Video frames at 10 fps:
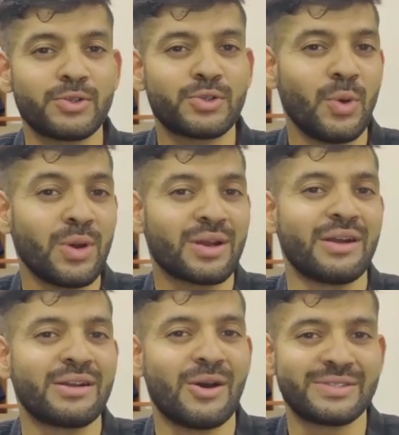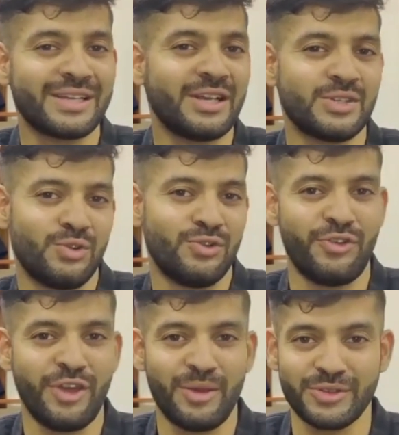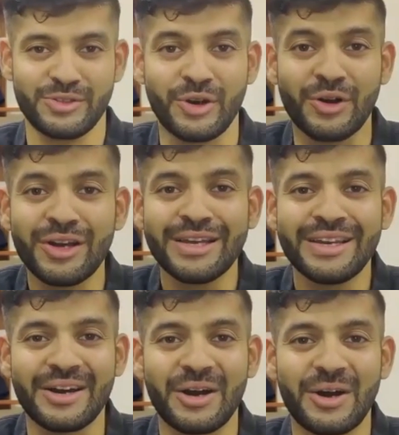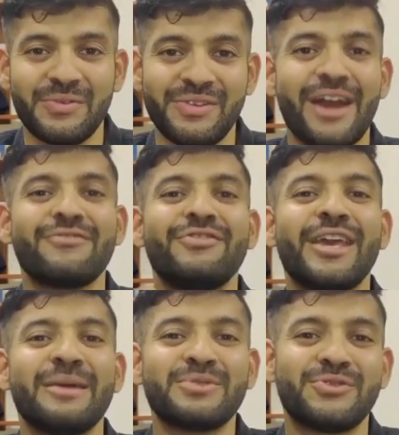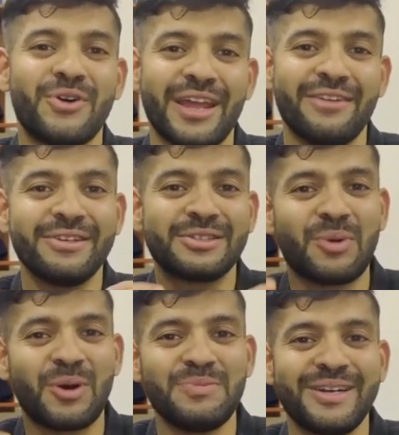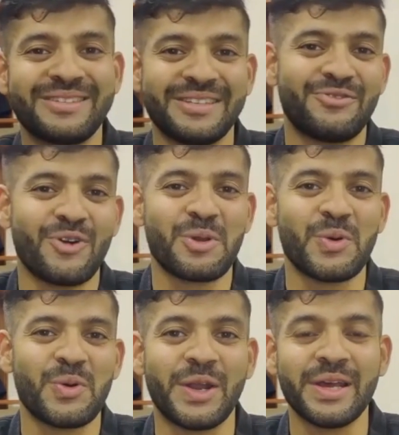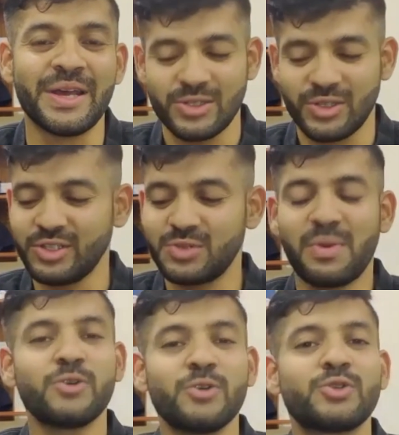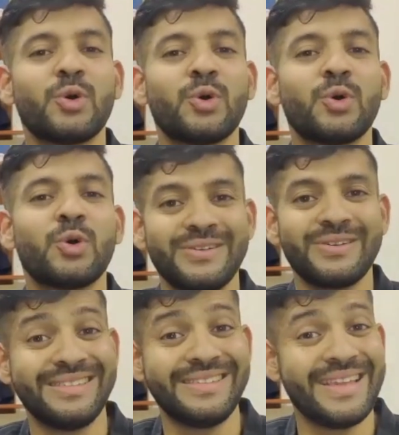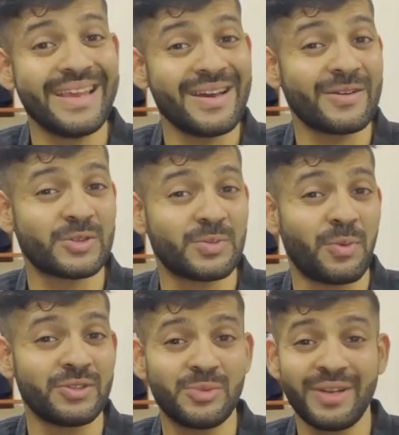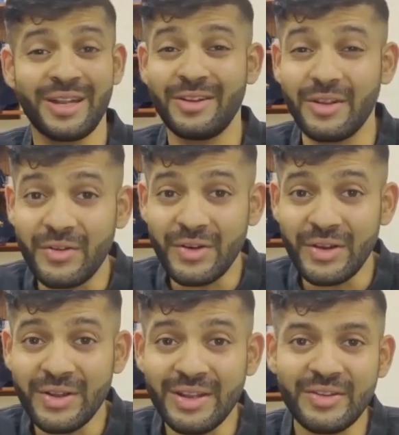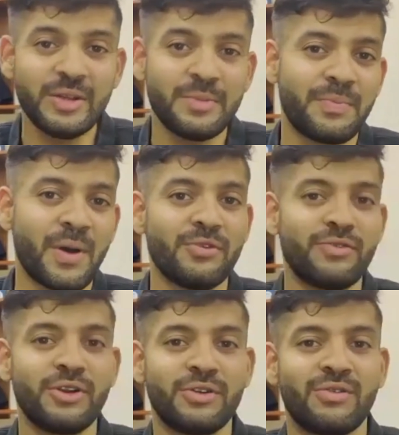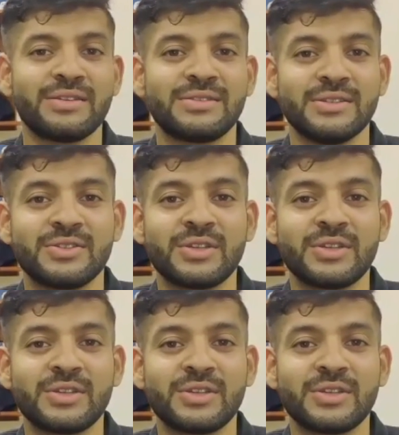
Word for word: hole cutouts, as they're so famous, you know, uh, we have names for every small bits in Formula One. So these mouse hole cutouts, they are responsible and really, really powerful devices